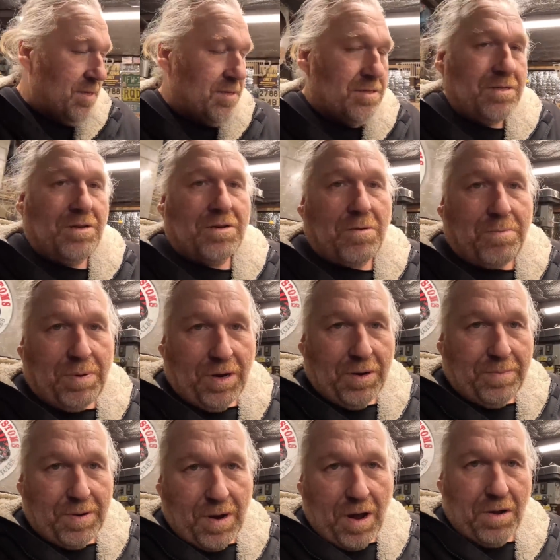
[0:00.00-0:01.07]
there's like a
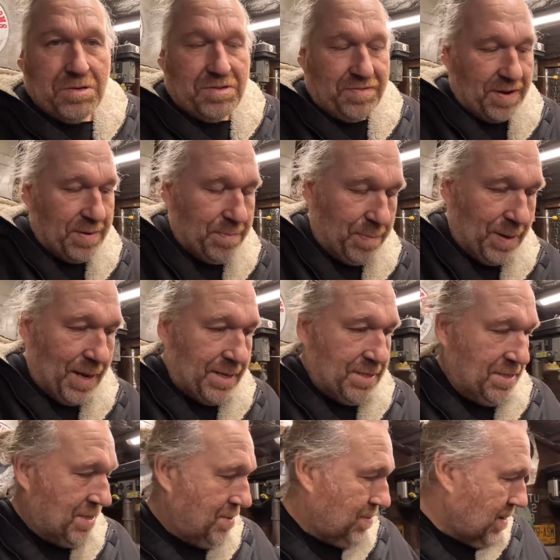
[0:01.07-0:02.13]
pipe and hose fit in
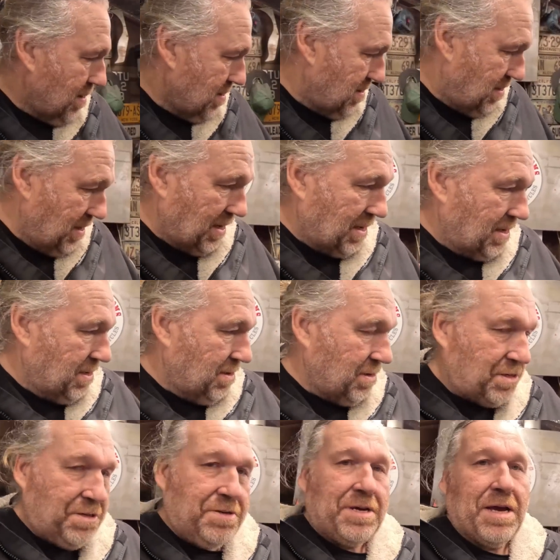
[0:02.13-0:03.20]
place where I think I
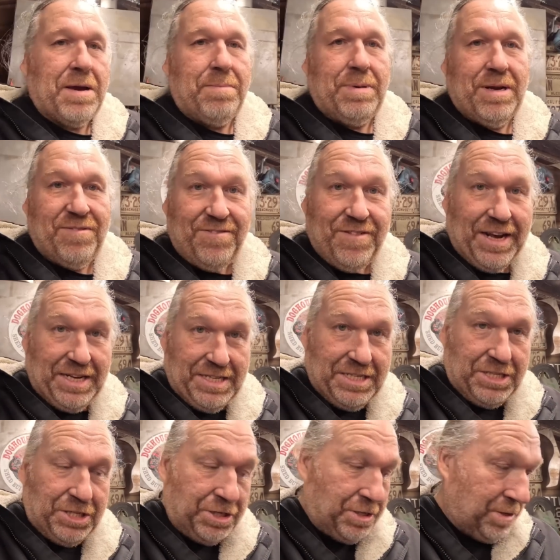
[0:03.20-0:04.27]
should get a bit of
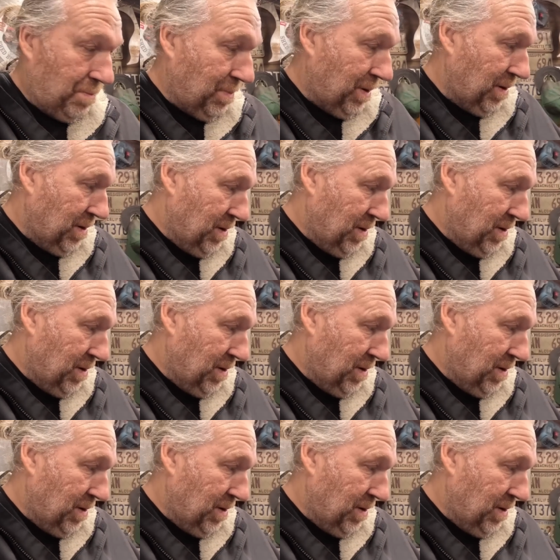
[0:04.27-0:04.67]
flexi tube